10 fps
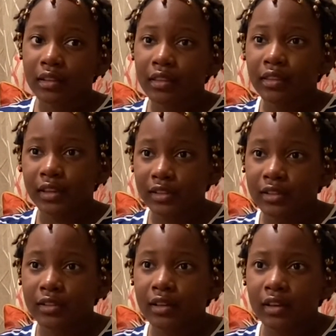They
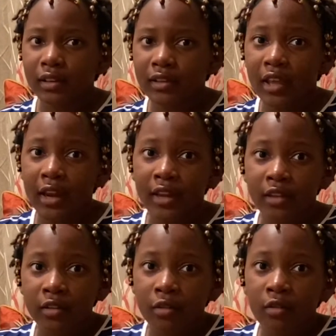decided
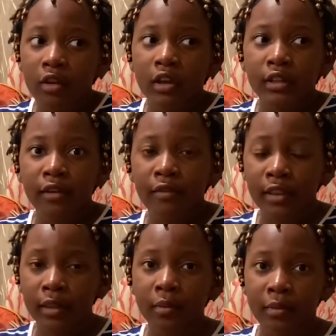to
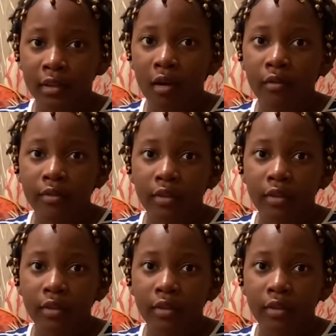defend themselves.